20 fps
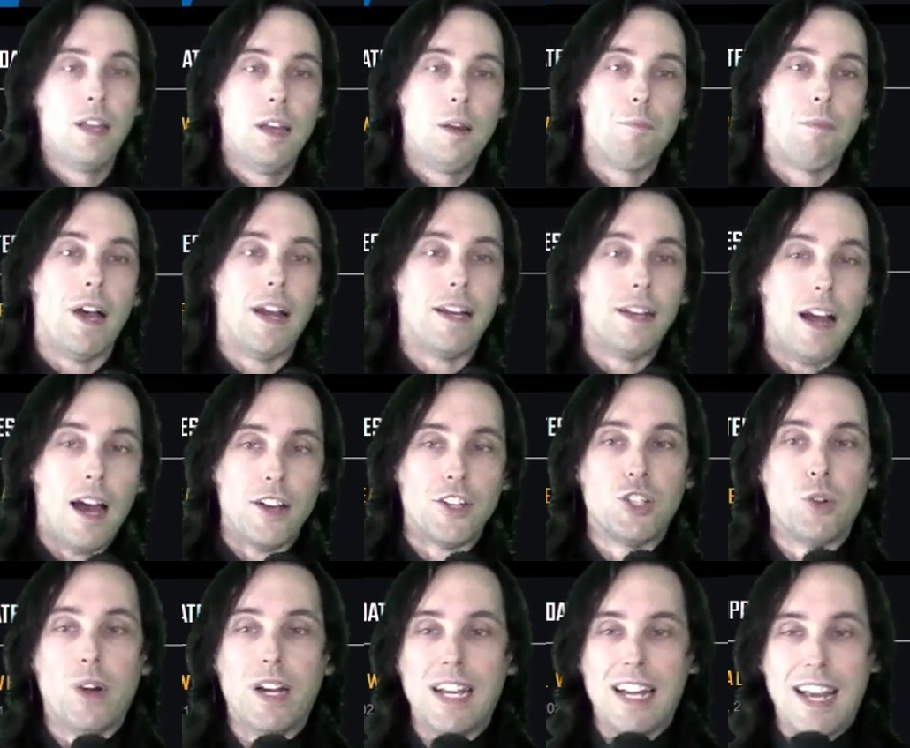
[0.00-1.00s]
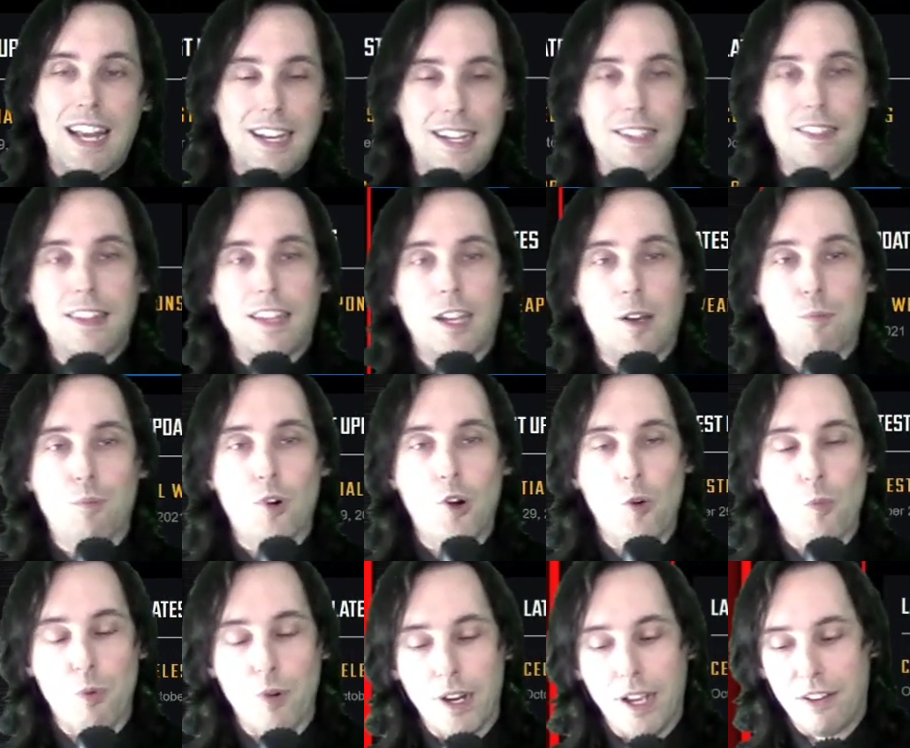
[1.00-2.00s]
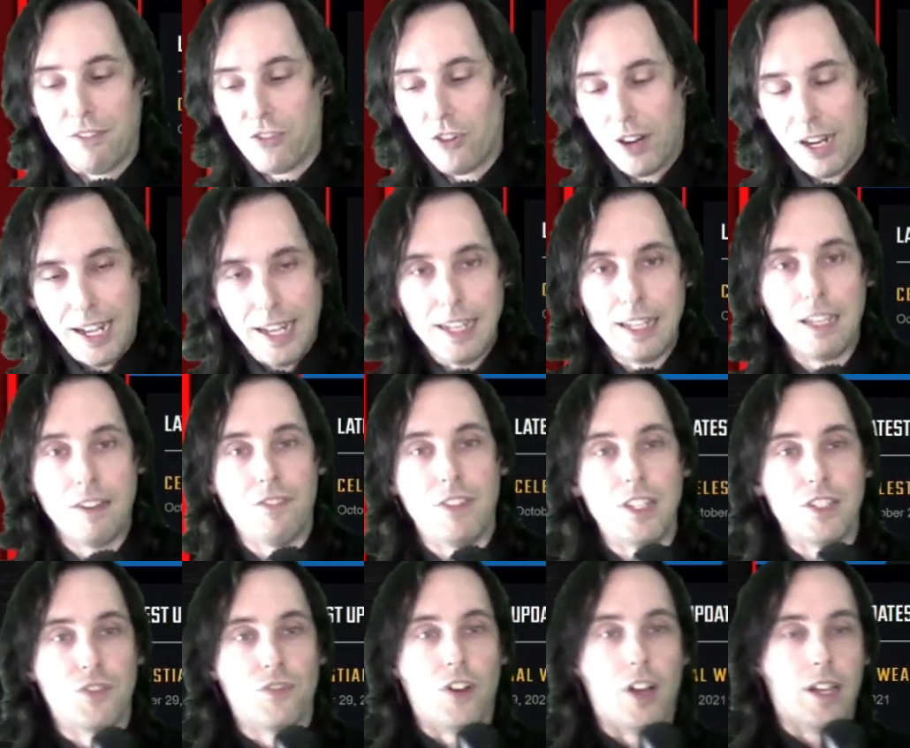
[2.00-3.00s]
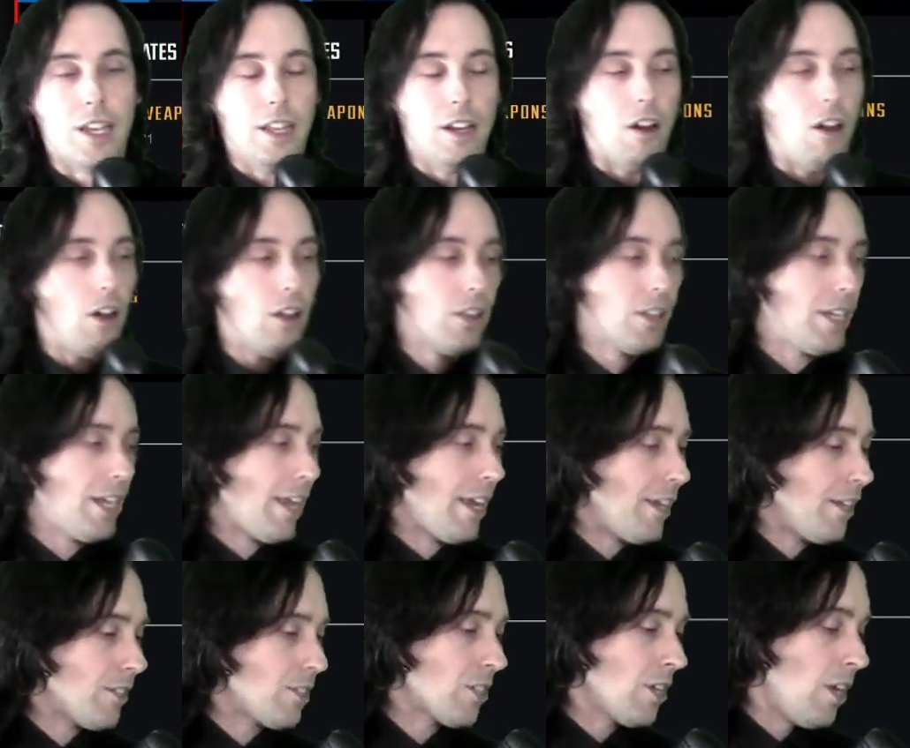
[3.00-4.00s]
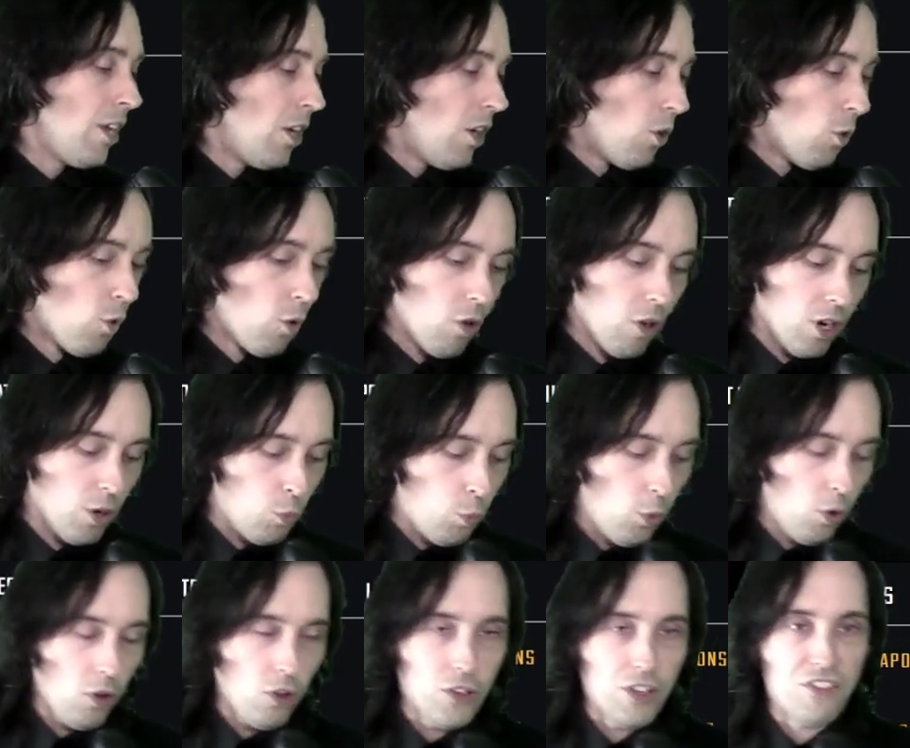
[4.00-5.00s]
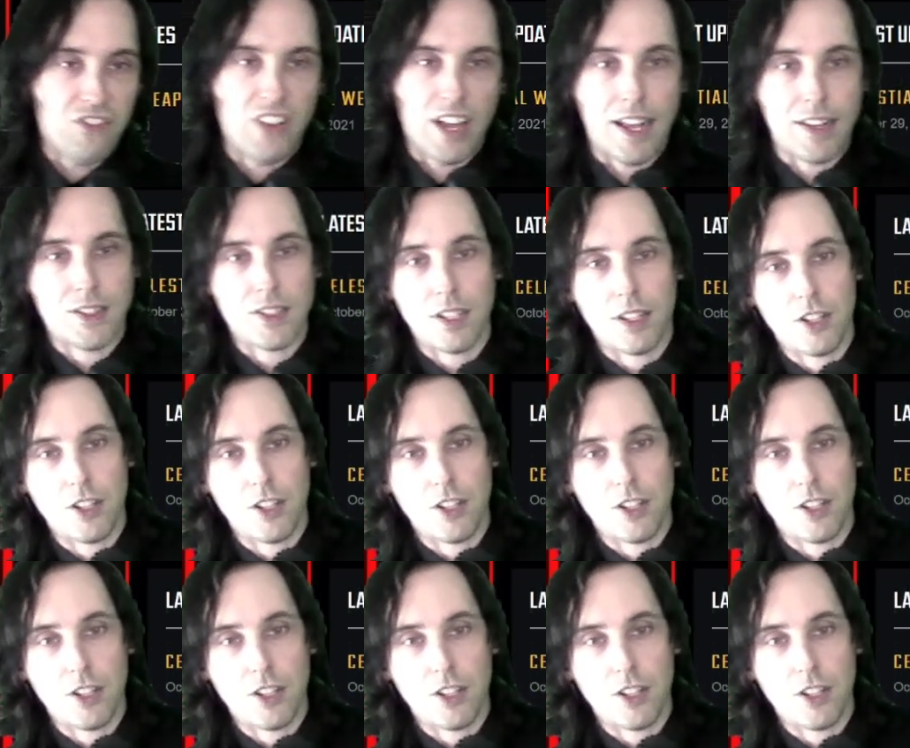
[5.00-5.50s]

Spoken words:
by not doing anything appropriate for any of these fucking holidays or world events that they're